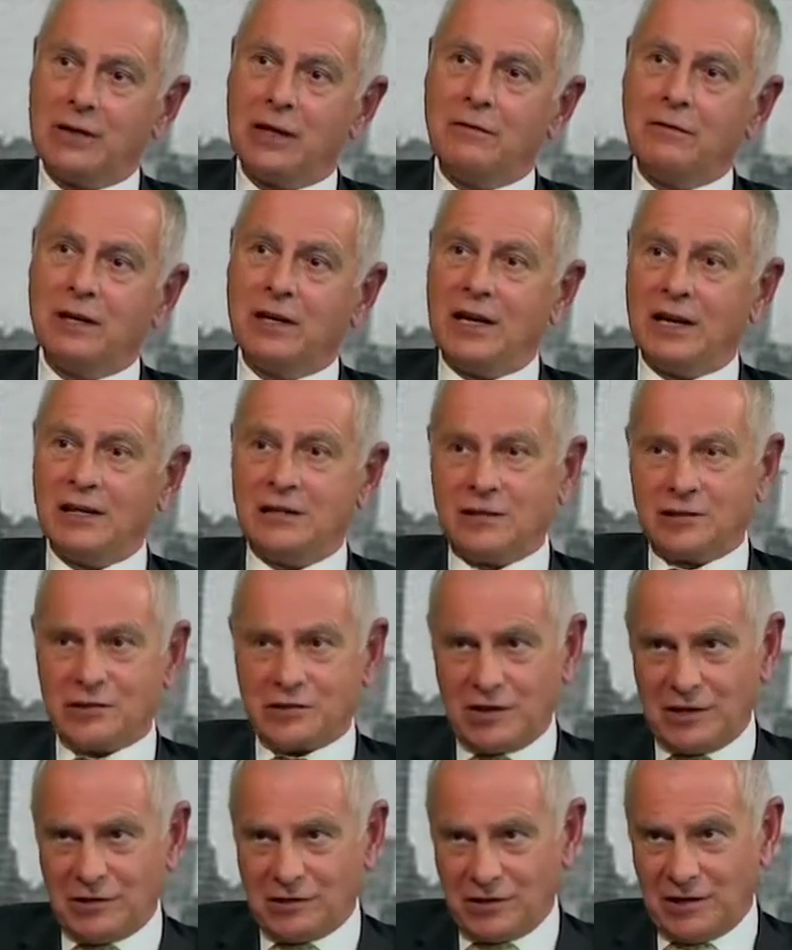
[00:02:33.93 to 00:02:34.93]
they've connected
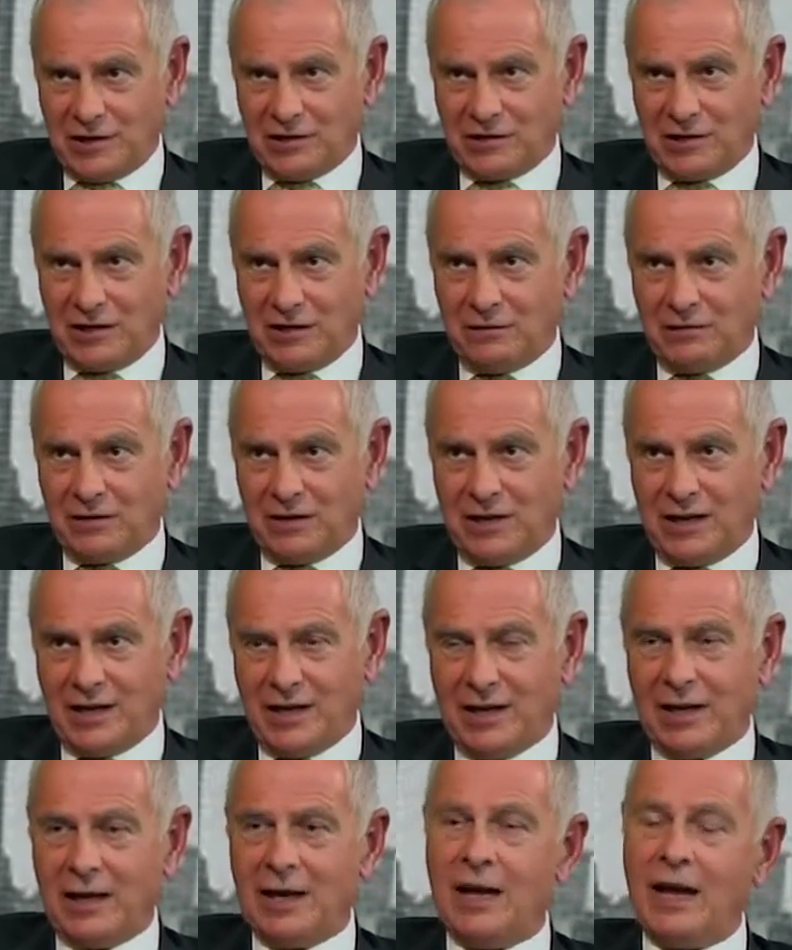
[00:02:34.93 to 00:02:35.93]
CCTV,